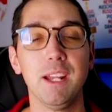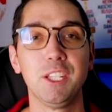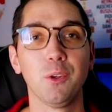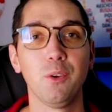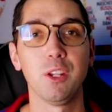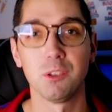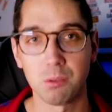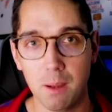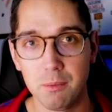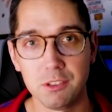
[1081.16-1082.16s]
Make sure you
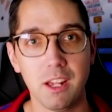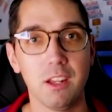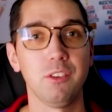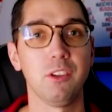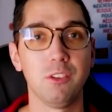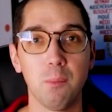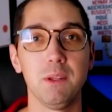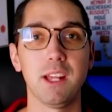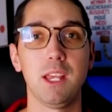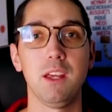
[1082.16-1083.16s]
subscribe to the channel so you don't
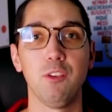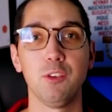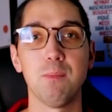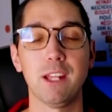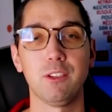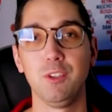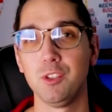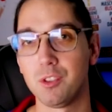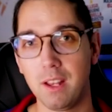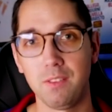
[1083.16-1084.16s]
miss any of those match
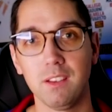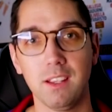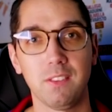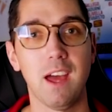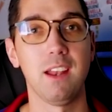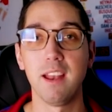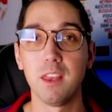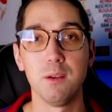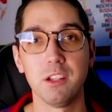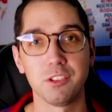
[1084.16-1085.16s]
reviews or anything like that, any
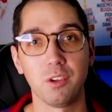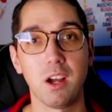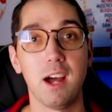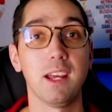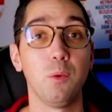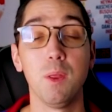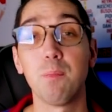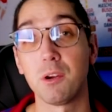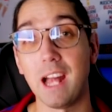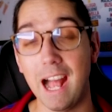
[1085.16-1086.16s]
of the additional contact with
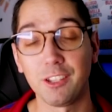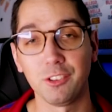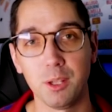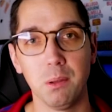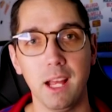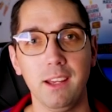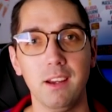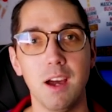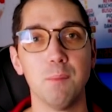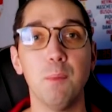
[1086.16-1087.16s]
Barca actually
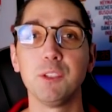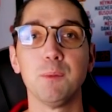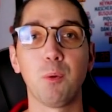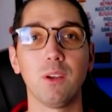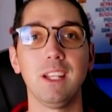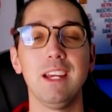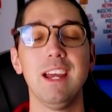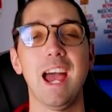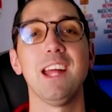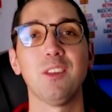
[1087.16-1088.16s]
playing. But most importantly,
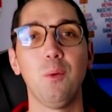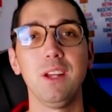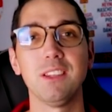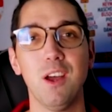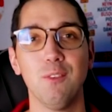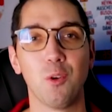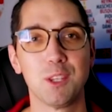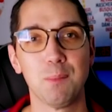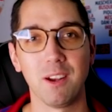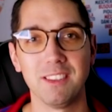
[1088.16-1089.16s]
as always,
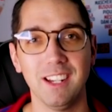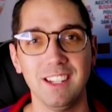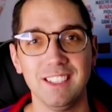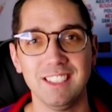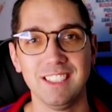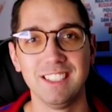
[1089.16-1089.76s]
Forza Barca.